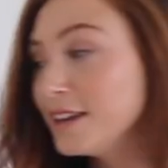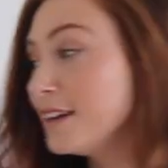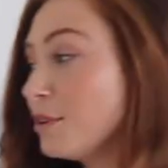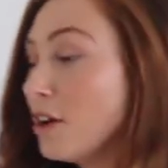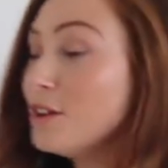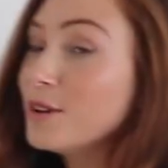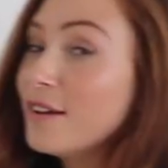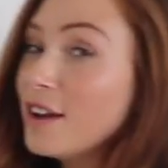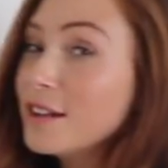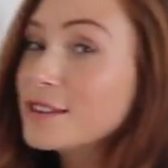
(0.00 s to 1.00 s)
And we also
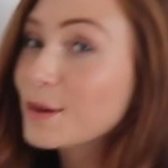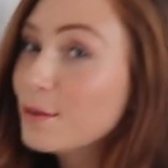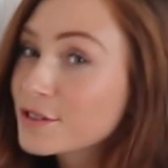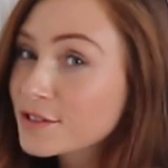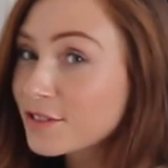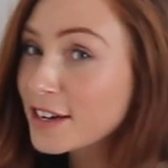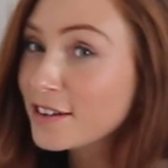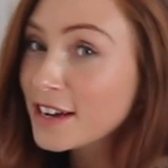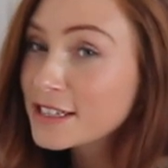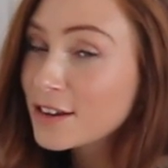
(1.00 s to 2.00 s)
have an ensuite, which is really
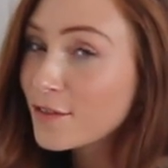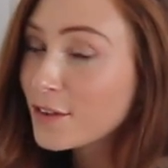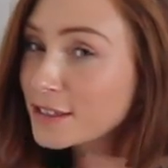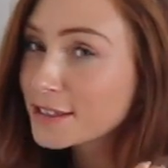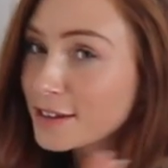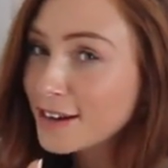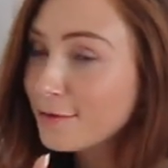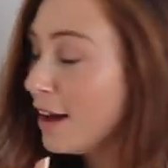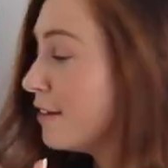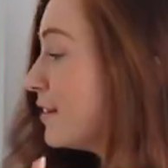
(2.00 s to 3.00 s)
nice. Our first
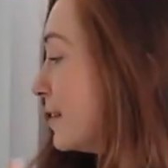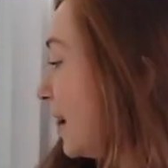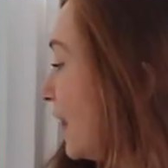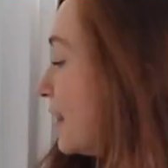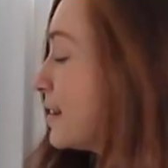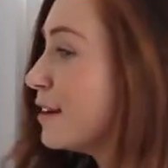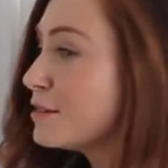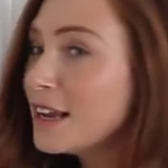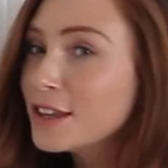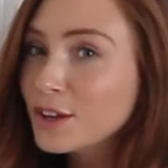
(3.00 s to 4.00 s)
time having that.
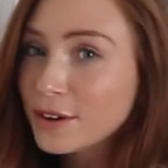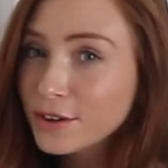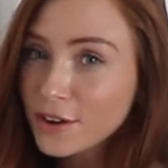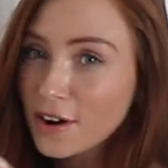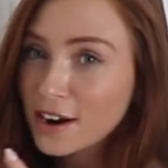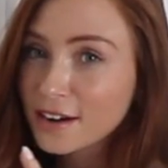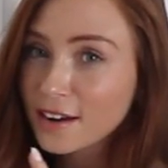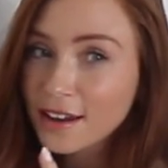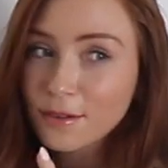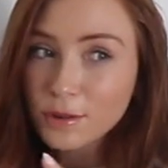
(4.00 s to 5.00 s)
I'm telling you, in New York,
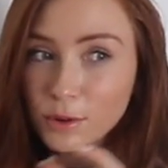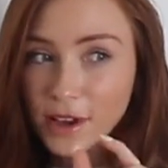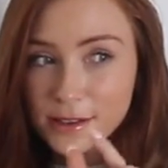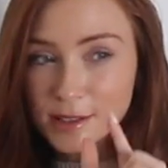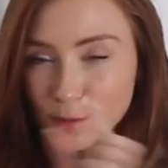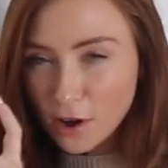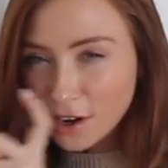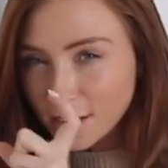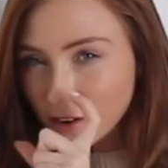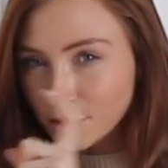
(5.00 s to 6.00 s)
like when you get
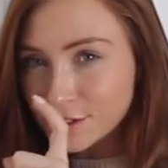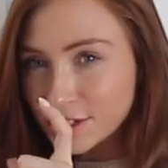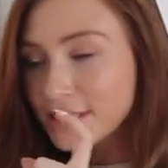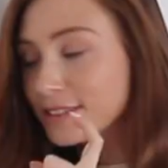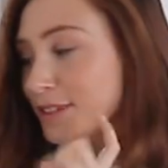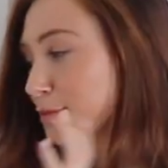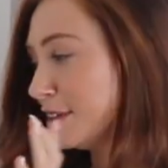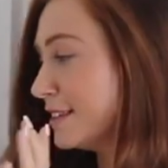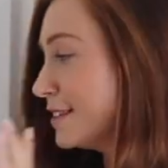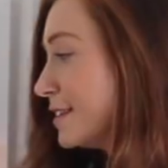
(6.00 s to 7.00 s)
small little luxuries it
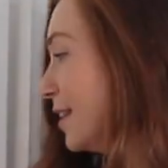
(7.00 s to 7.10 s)
means a